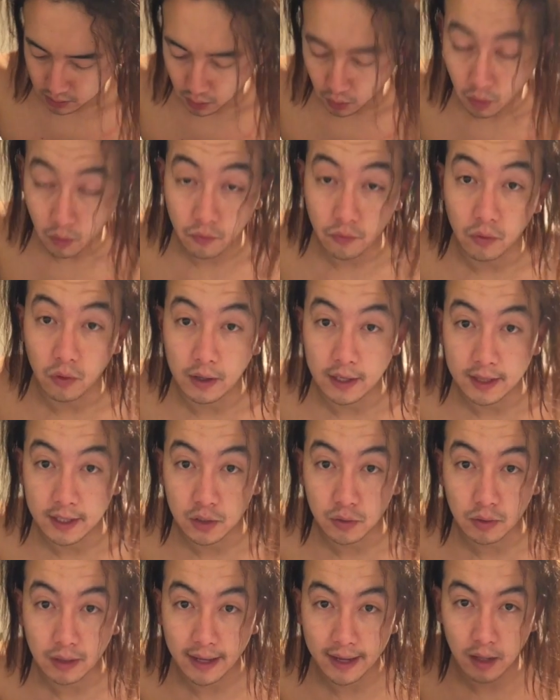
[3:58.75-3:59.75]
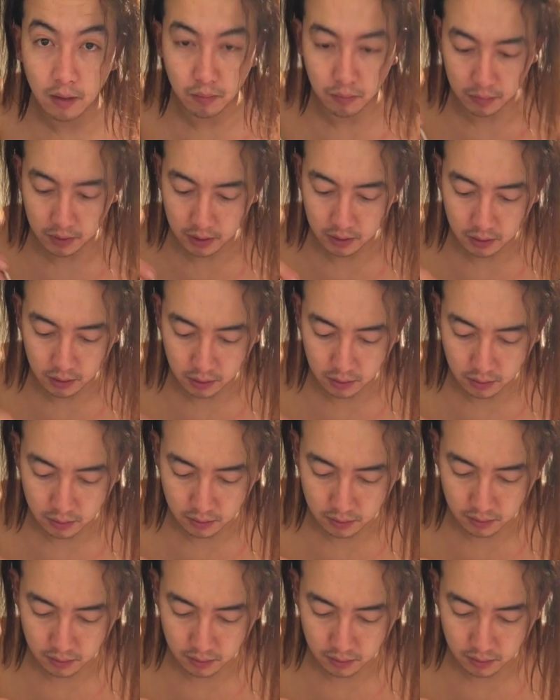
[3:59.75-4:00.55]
hopefully this will help me to.